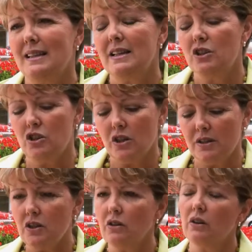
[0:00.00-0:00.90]
It's
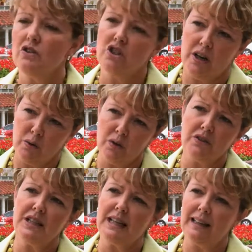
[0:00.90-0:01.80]
just a general
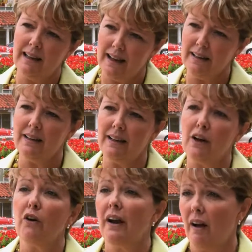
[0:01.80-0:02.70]
decline in
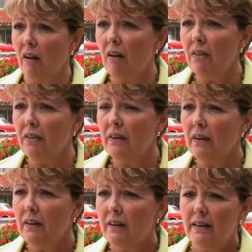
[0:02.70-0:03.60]
our health,
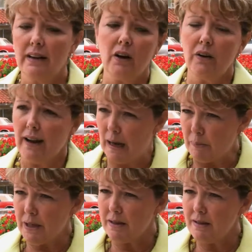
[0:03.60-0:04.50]
in our
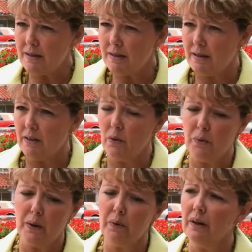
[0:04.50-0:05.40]
happiness, in the
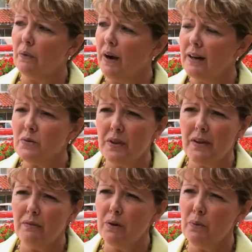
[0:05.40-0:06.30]
way we interact with
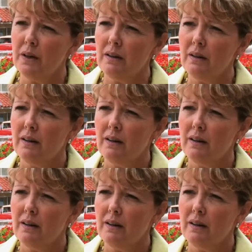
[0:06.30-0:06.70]
everyone.